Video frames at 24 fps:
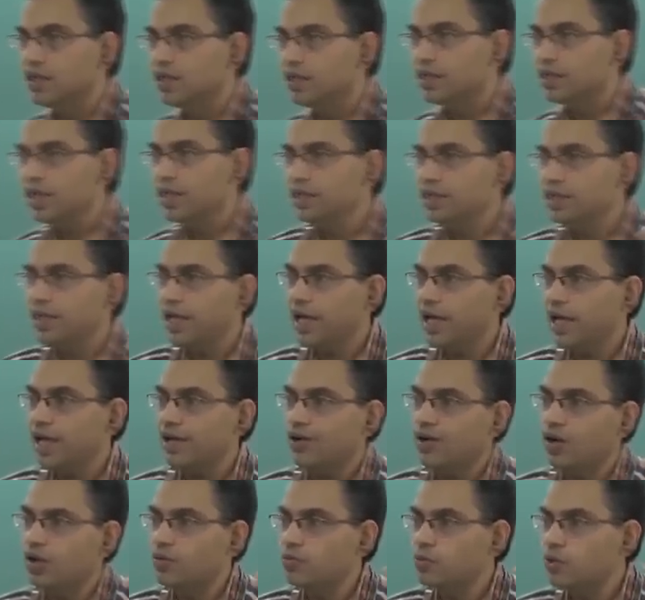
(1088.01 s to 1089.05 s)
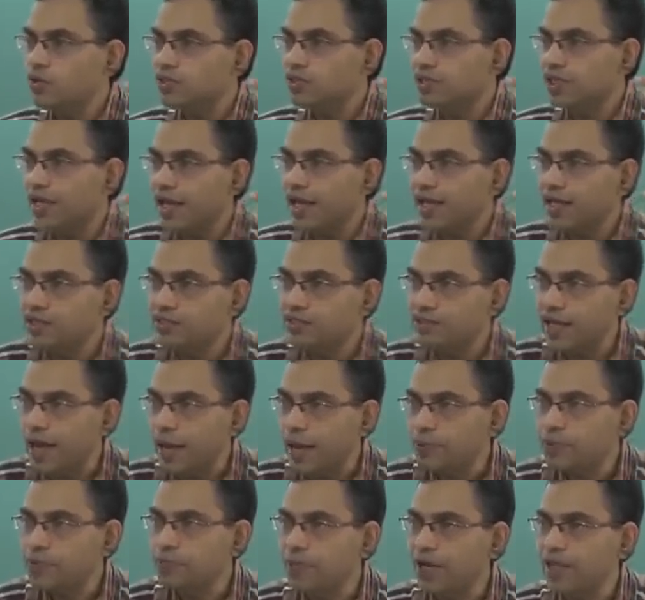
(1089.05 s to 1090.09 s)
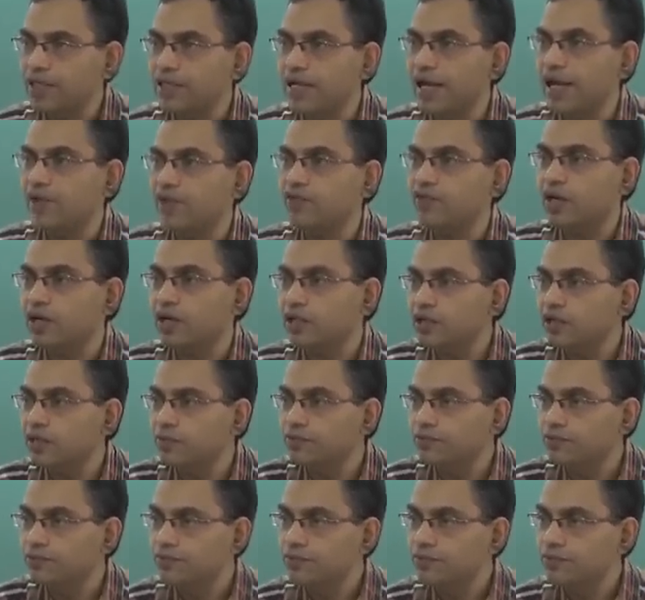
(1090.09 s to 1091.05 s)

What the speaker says: then they are almost like trapped by the attractive